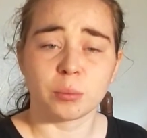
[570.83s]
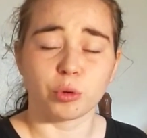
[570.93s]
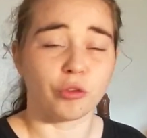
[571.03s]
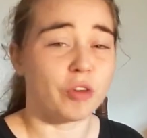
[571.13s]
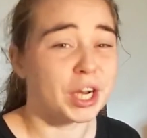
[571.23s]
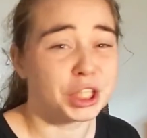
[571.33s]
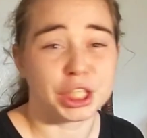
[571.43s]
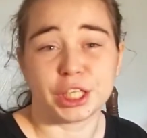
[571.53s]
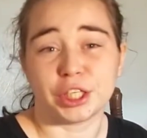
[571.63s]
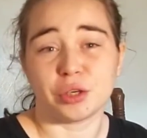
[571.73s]

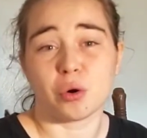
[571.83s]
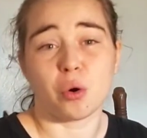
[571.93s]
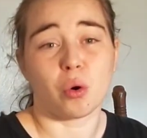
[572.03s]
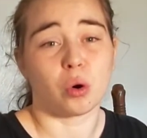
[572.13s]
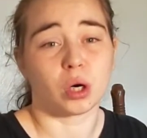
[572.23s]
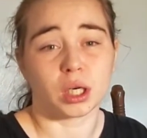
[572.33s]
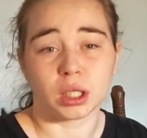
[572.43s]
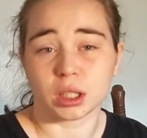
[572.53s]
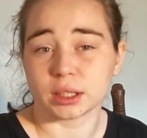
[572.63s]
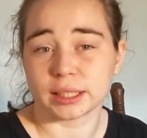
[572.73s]
profession
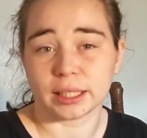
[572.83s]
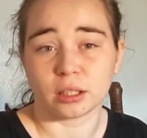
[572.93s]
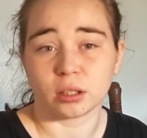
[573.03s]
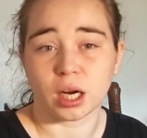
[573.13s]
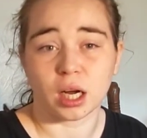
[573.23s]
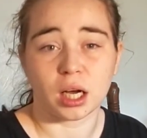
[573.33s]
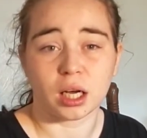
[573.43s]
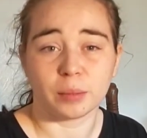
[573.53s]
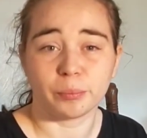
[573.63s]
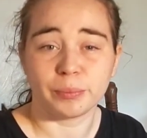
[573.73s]
or
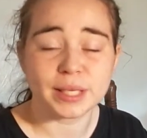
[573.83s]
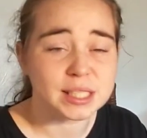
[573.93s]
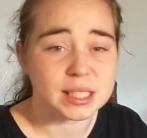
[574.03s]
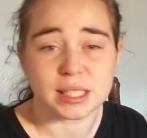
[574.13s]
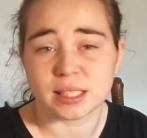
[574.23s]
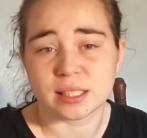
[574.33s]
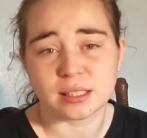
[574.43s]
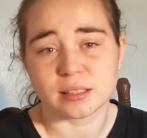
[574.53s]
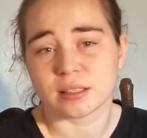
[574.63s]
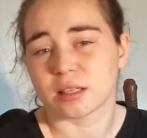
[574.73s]
their
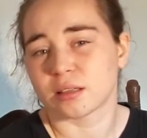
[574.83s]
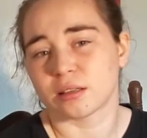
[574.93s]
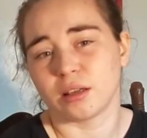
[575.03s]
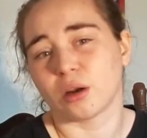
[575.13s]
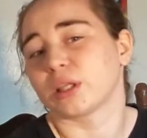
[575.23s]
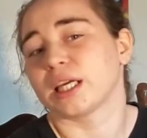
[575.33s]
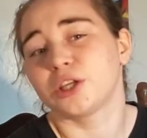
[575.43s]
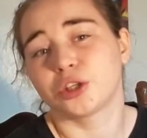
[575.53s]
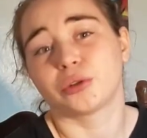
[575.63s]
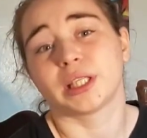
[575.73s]
business, you know, the
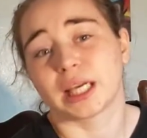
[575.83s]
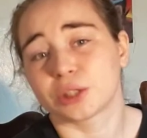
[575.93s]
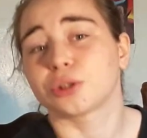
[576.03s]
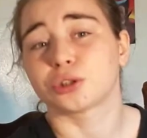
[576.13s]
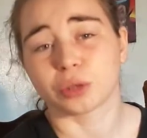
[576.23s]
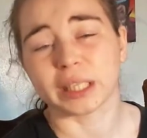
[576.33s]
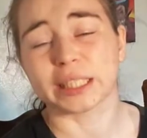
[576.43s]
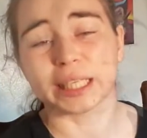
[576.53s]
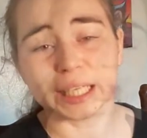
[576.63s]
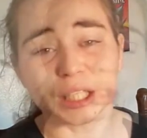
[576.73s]
industry that they're
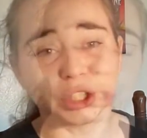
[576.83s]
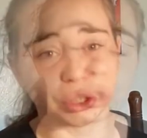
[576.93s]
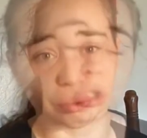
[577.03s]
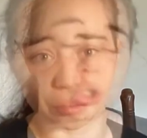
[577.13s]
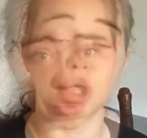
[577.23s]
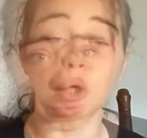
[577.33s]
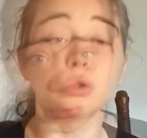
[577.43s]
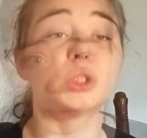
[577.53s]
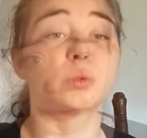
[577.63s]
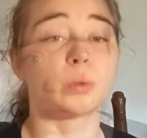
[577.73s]
trying to get into,
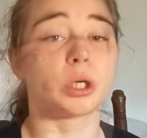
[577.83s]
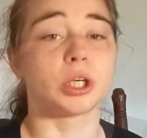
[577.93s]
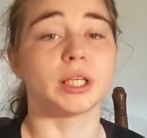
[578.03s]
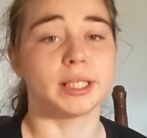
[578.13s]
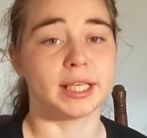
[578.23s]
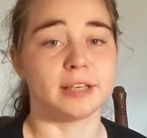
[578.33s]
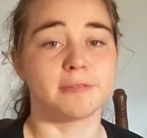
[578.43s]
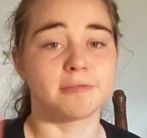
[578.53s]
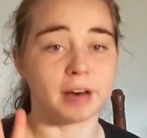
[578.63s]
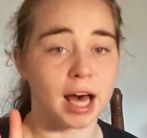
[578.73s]
those were
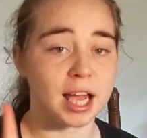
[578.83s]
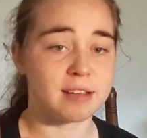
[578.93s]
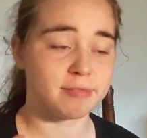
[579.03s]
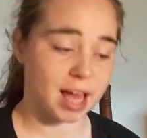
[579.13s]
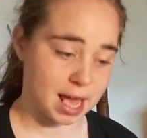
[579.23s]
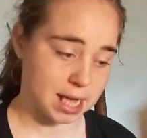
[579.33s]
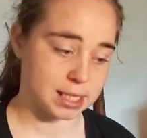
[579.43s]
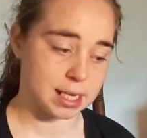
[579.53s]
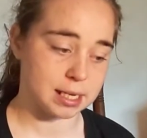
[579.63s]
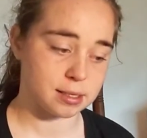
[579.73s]
the 5
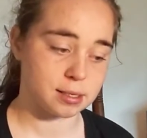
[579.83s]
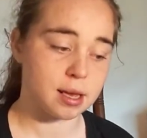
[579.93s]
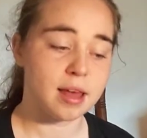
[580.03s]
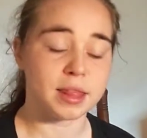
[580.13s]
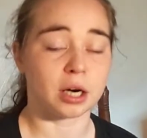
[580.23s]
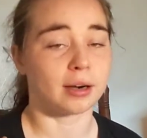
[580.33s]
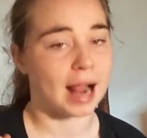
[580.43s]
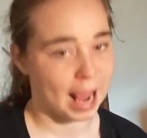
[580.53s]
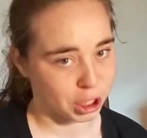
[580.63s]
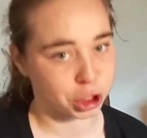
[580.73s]
assets that are
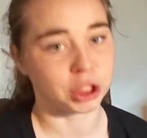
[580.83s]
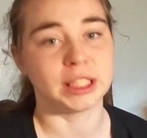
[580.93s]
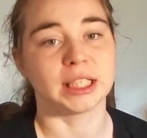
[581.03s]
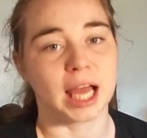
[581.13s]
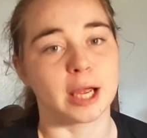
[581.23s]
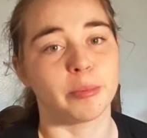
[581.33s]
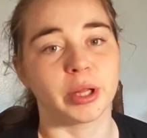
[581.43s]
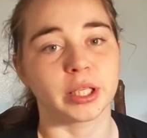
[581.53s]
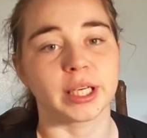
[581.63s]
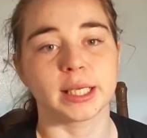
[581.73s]
actually
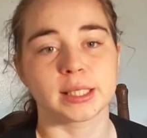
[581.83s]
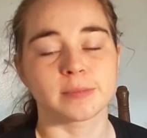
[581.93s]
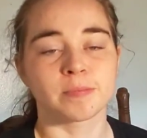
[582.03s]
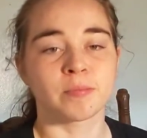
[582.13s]
liabilities.